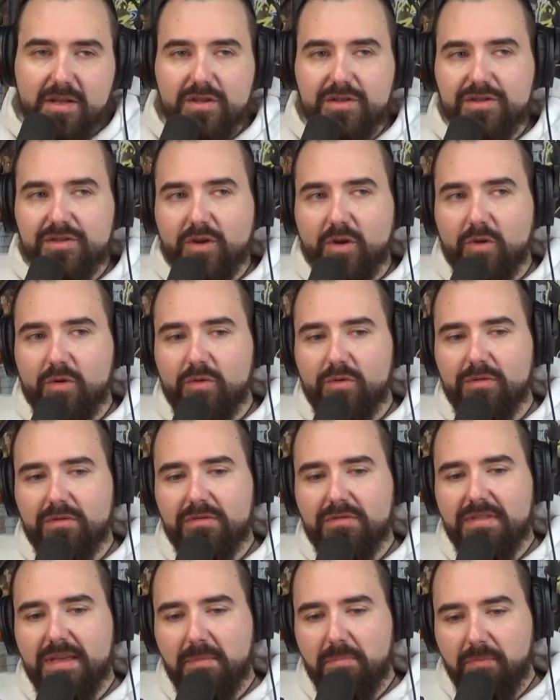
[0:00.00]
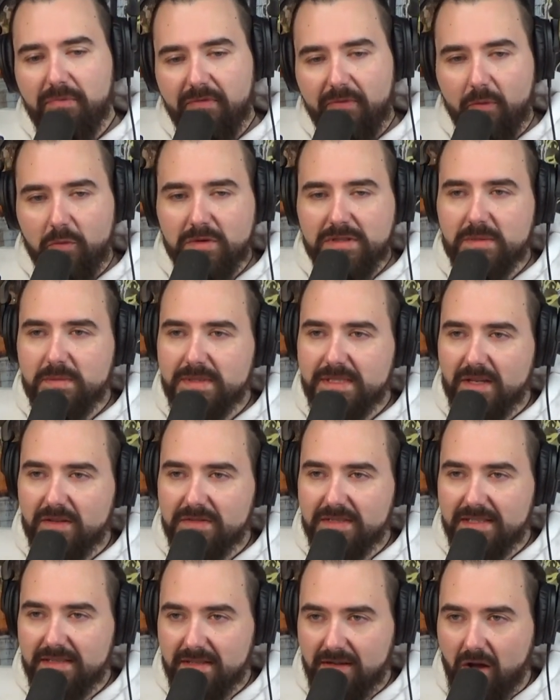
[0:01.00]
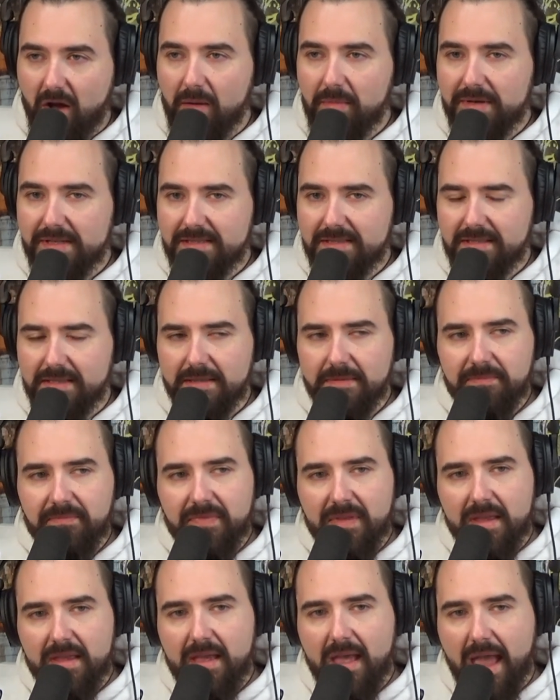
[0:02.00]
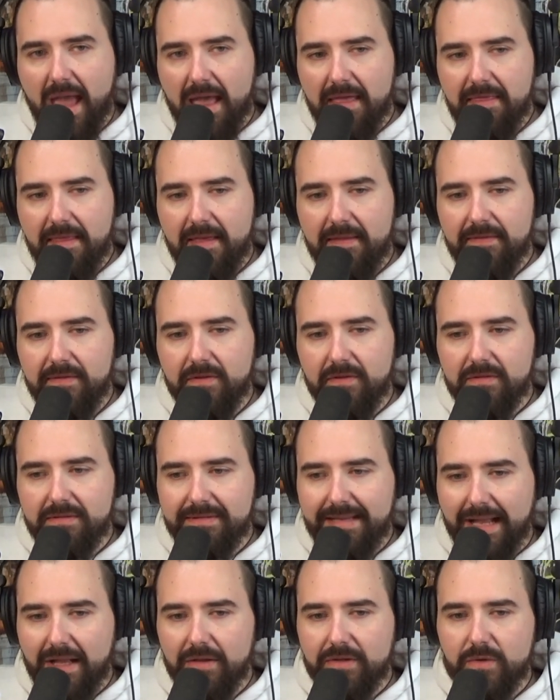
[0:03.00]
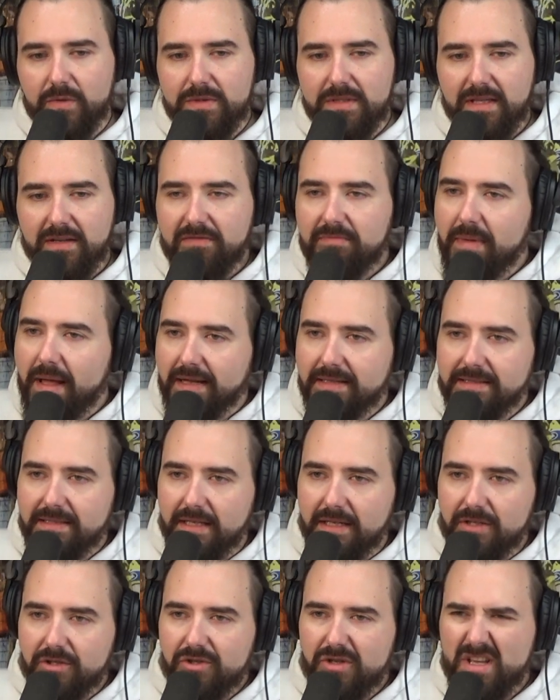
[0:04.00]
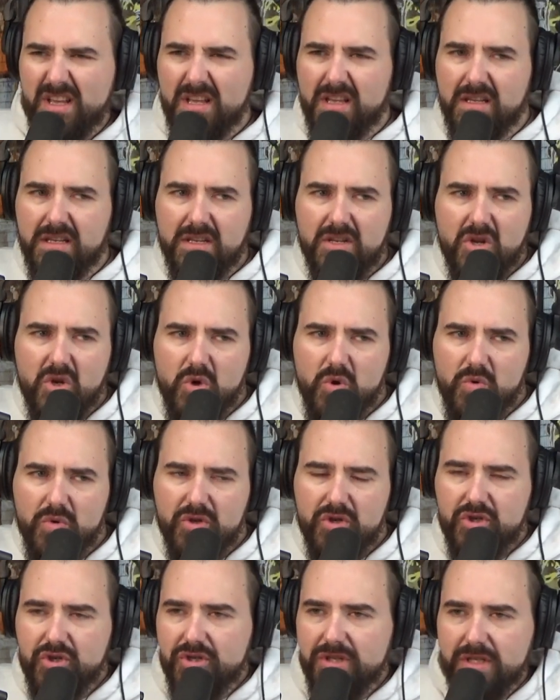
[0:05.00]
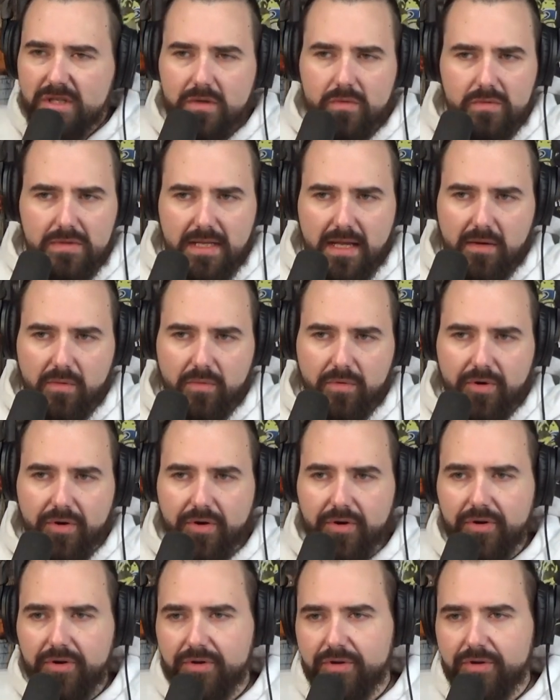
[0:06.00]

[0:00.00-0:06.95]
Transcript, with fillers: So they force themselves in the comedy scene, and then they'll tell you stuff backstage. You know, you shouldn't use that word.